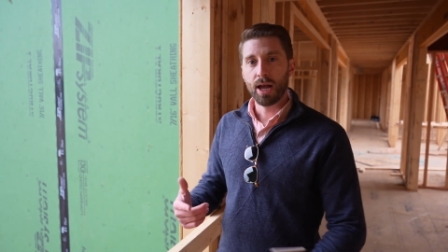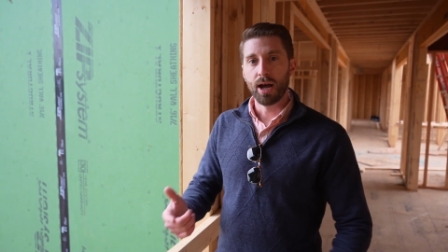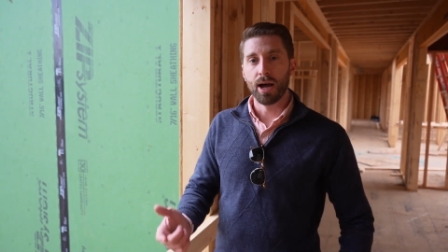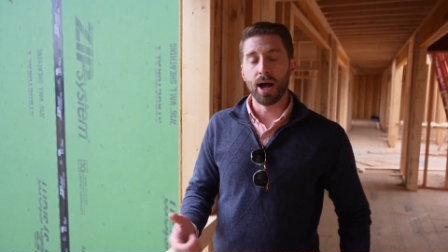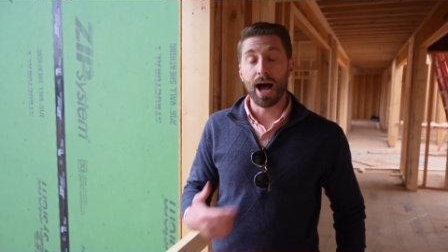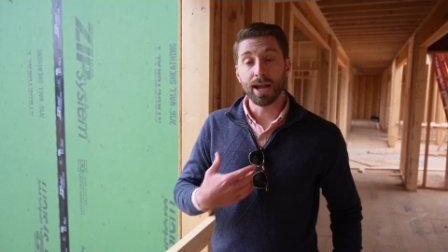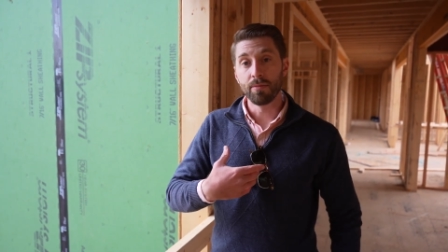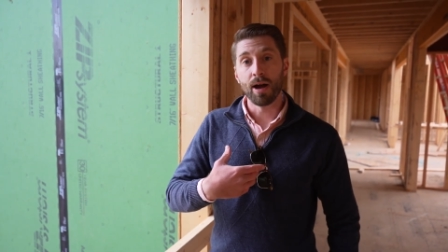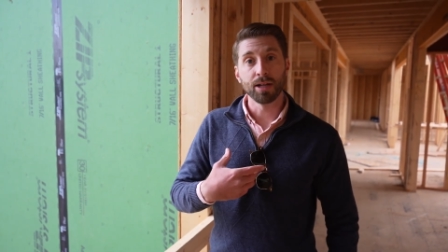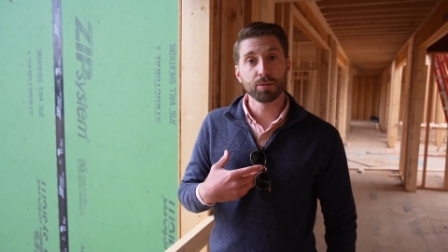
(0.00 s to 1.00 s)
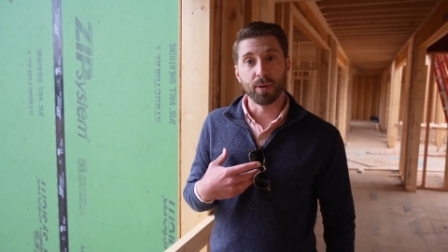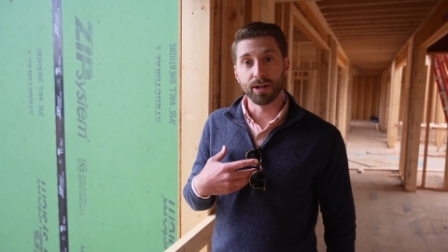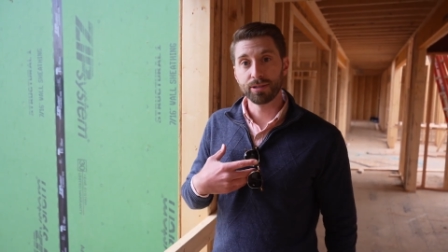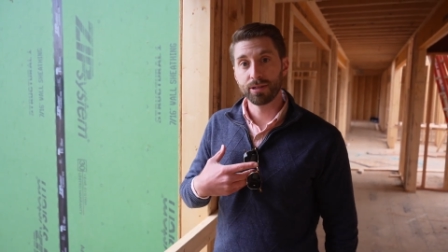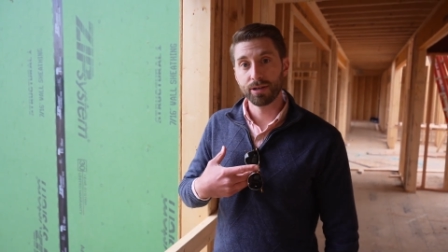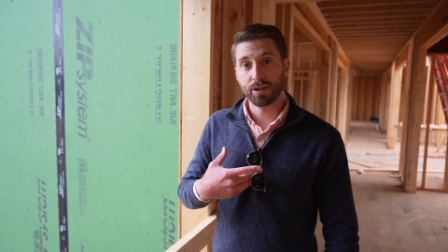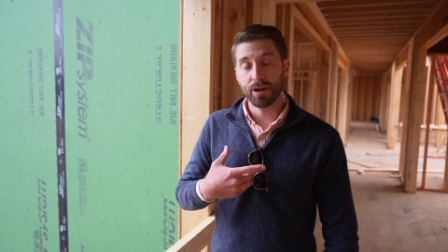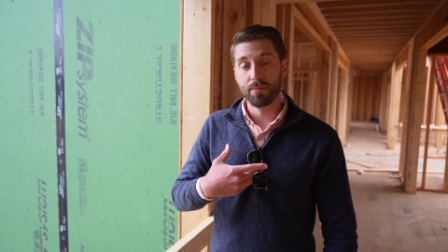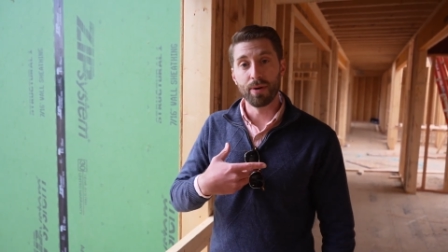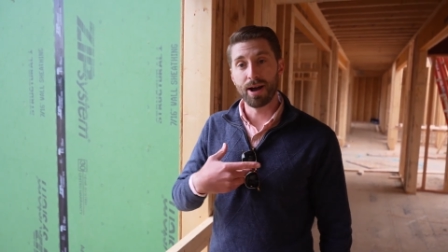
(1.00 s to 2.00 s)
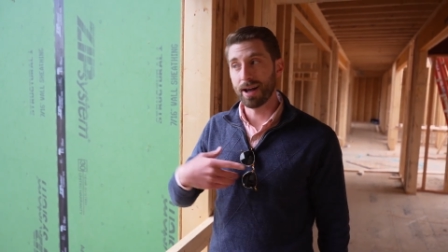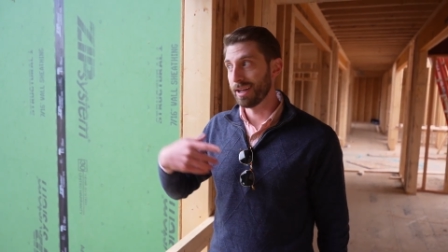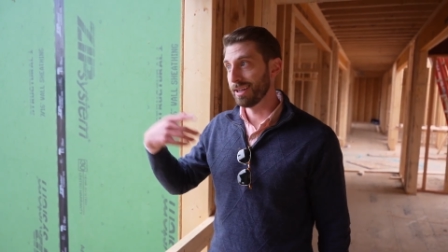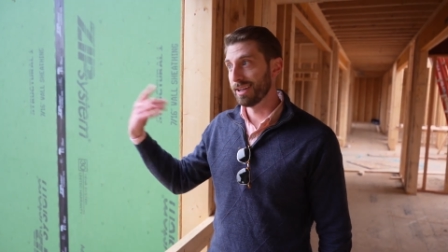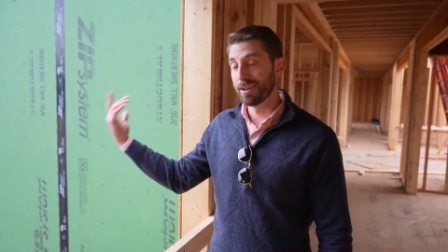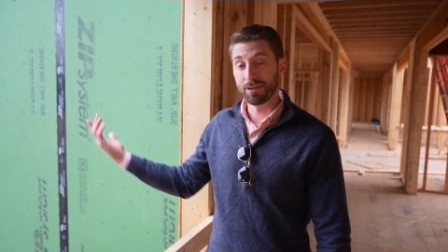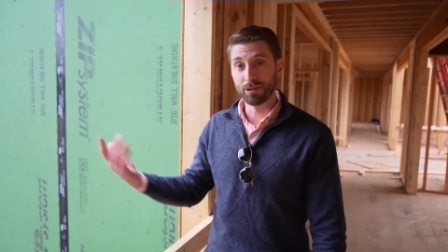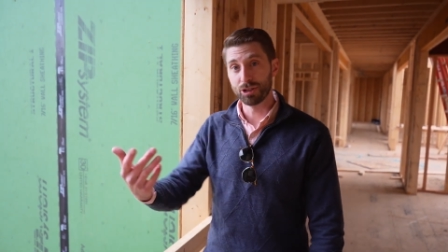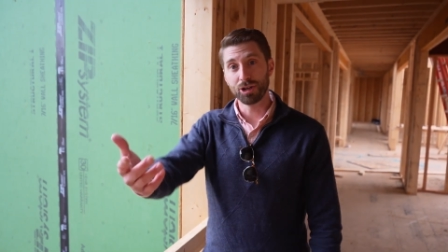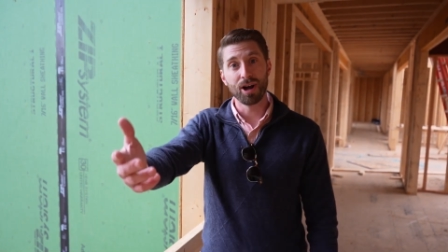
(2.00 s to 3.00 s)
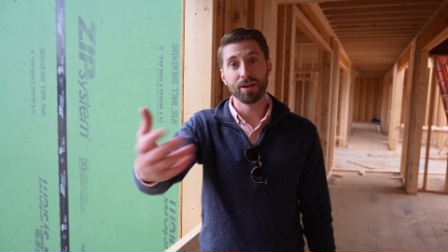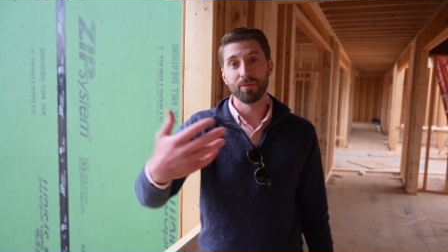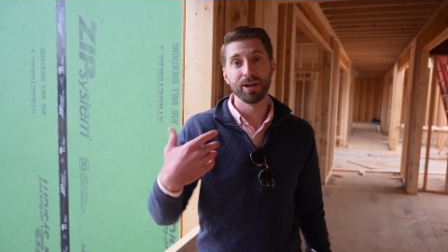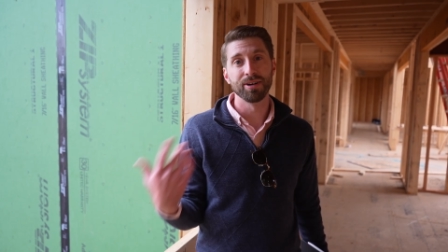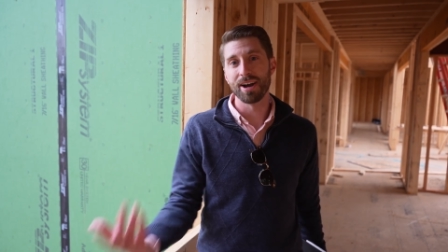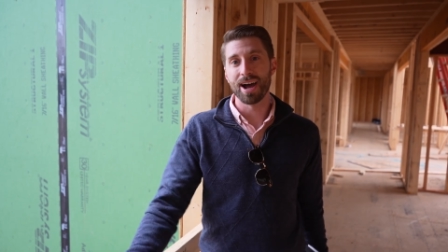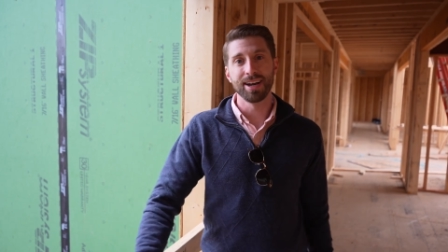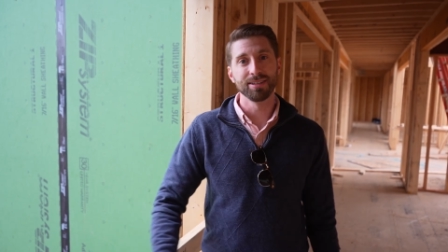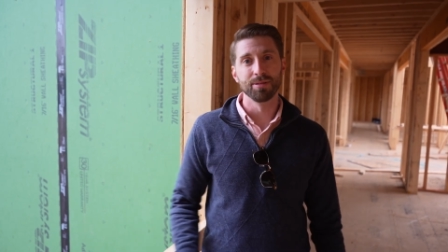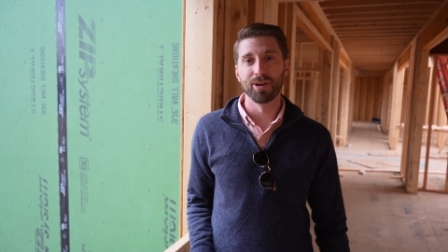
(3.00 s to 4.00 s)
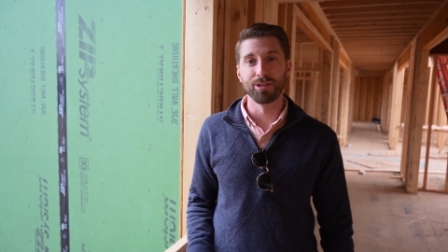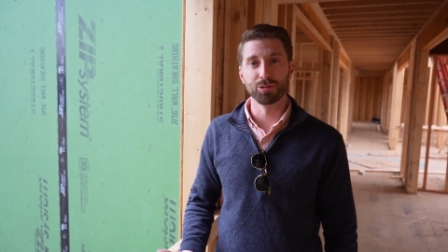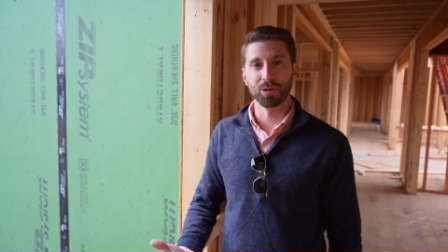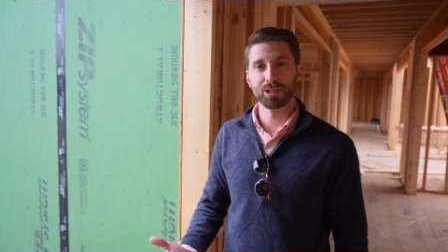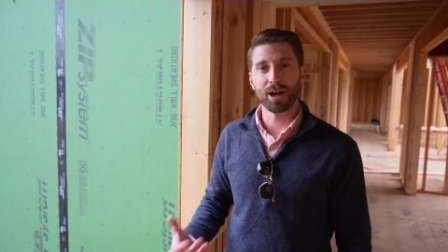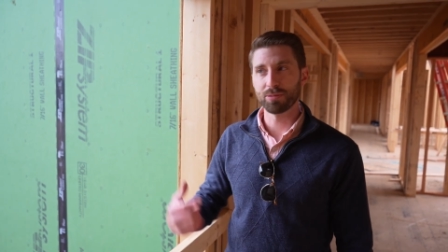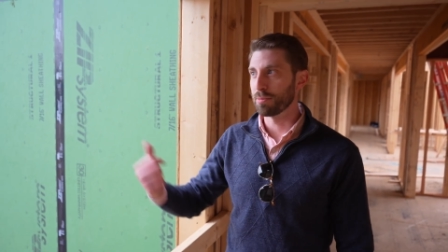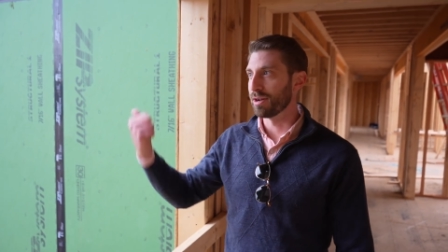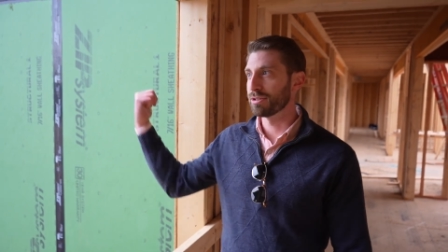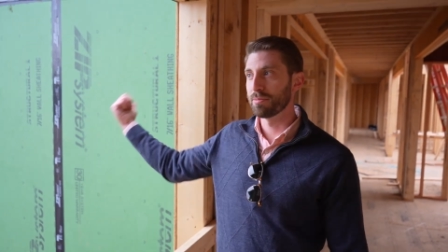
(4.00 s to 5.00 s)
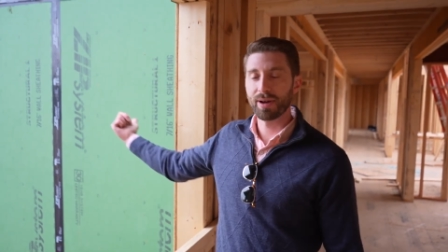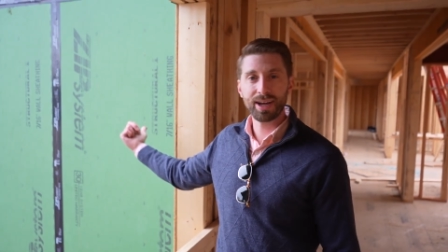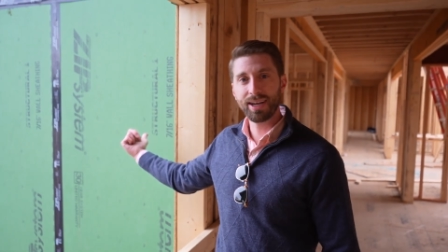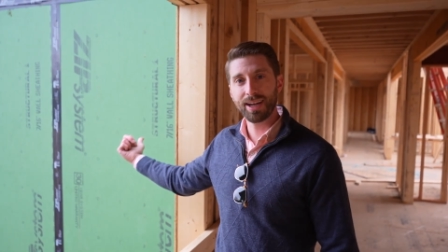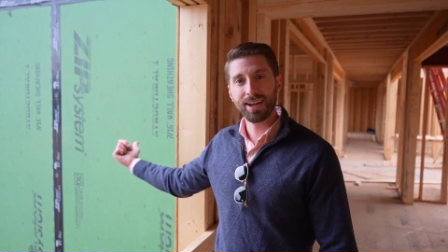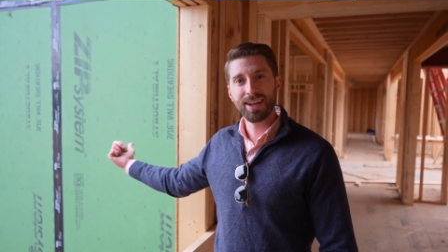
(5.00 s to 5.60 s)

I am not sponsored by, or Sean, we are not, as the Brothers Workshop, sponsored by